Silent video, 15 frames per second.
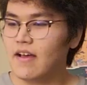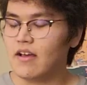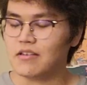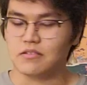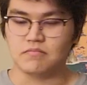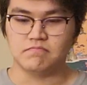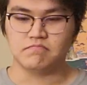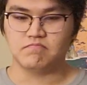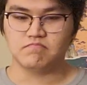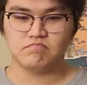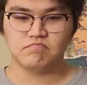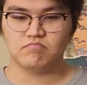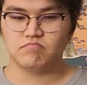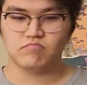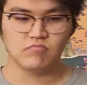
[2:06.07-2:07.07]

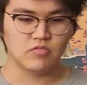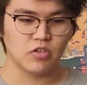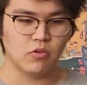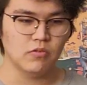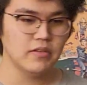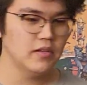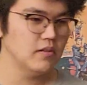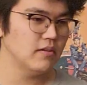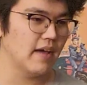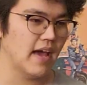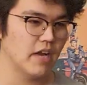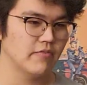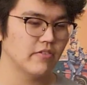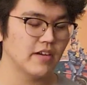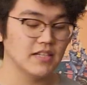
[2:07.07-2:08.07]
The only
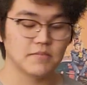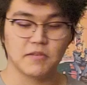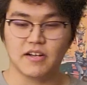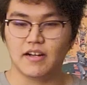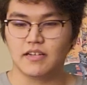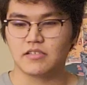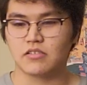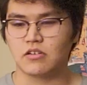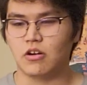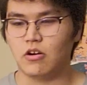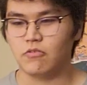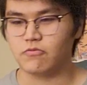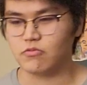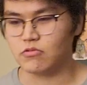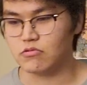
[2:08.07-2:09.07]
advertisement I
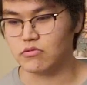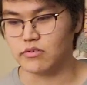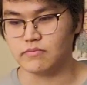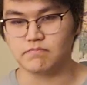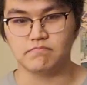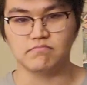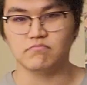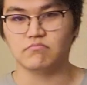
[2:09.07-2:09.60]
saw for